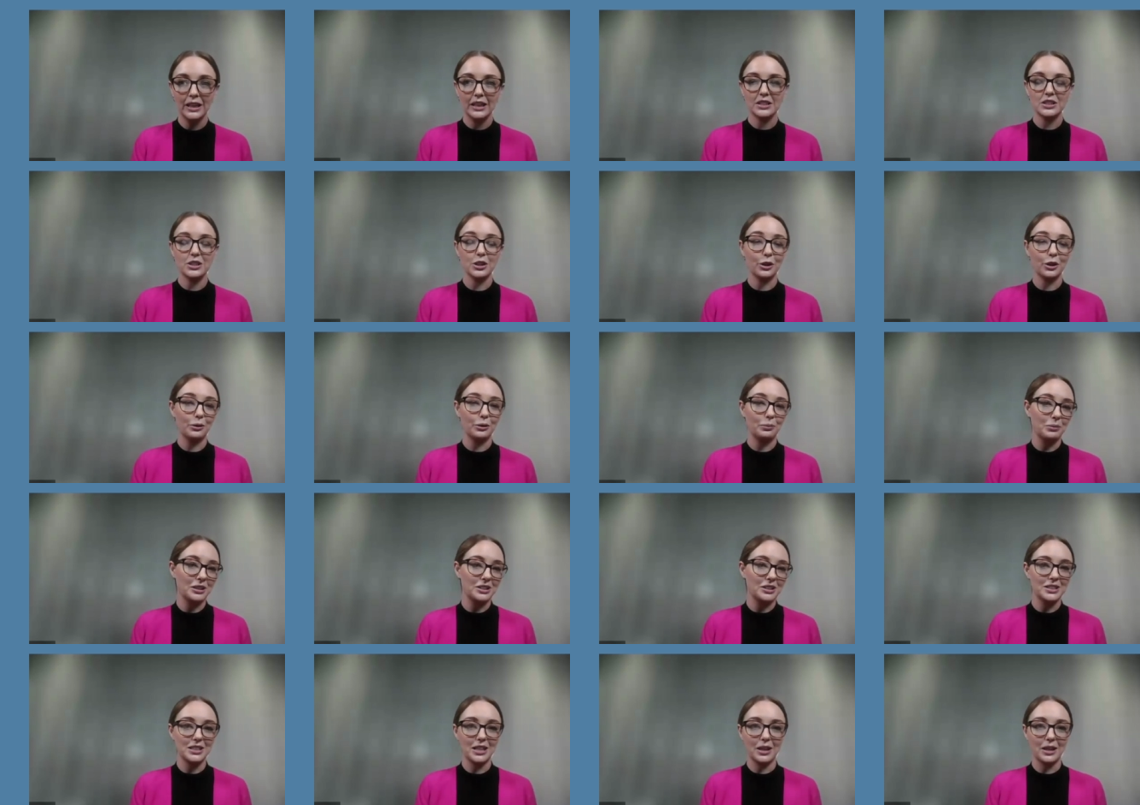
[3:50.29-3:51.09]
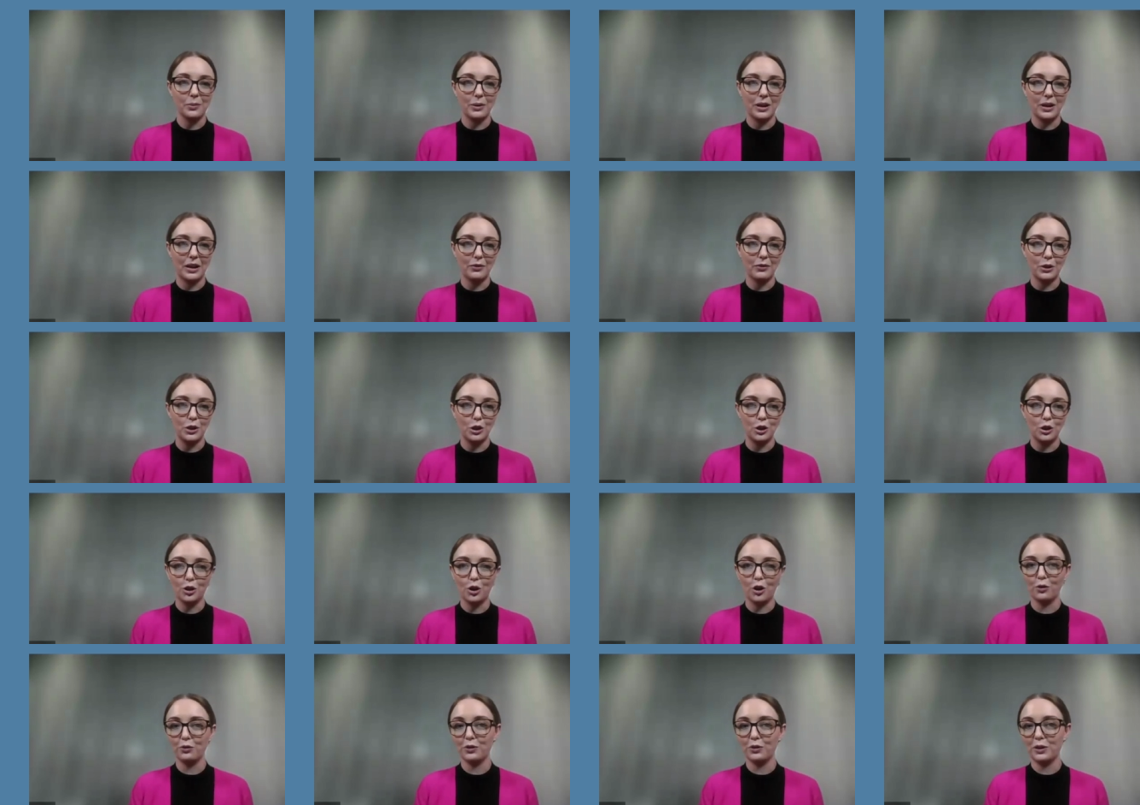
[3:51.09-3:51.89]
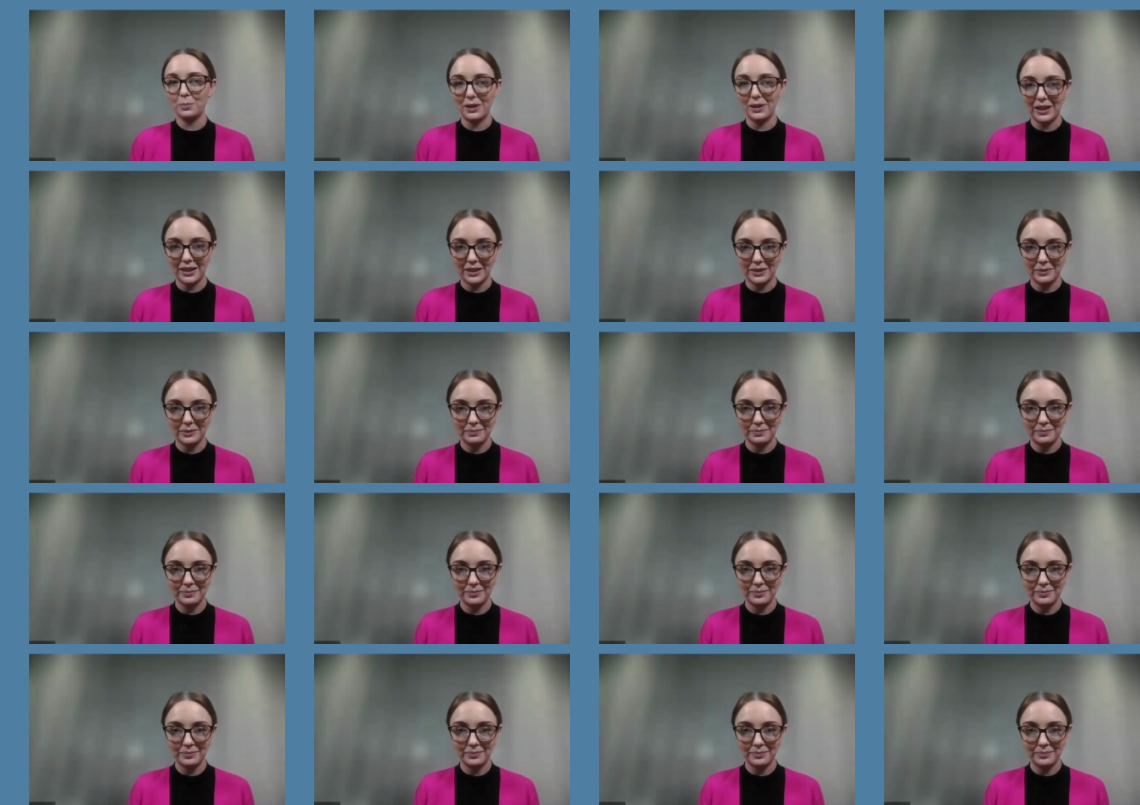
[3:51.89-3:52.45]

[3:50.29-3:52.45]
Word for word: So let's say we have a new coffee plant.